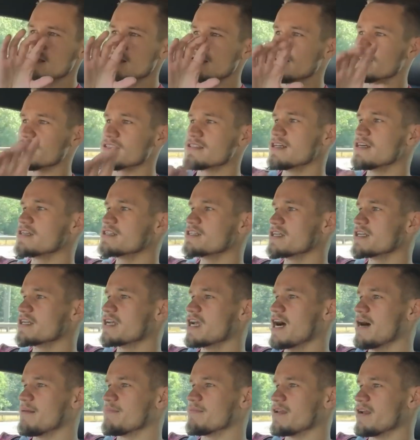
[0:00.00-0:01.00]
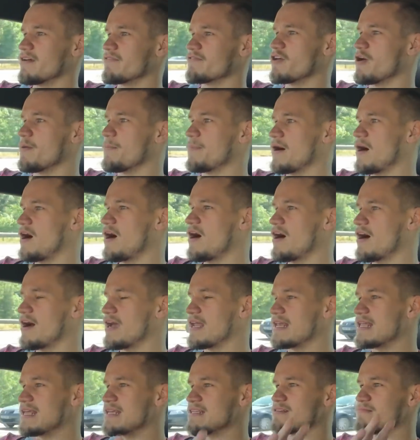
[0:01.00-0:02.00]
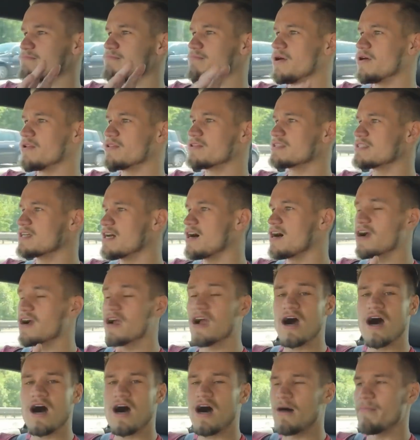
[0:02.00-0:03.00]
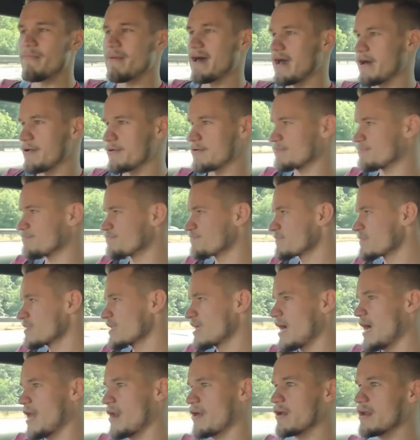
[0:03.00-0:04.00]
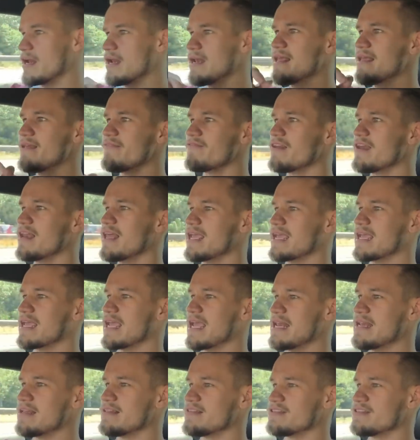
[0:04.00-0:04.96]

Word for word: the suction cup that I've got behind is a Montar car mount. And I'm gonna leave a link in the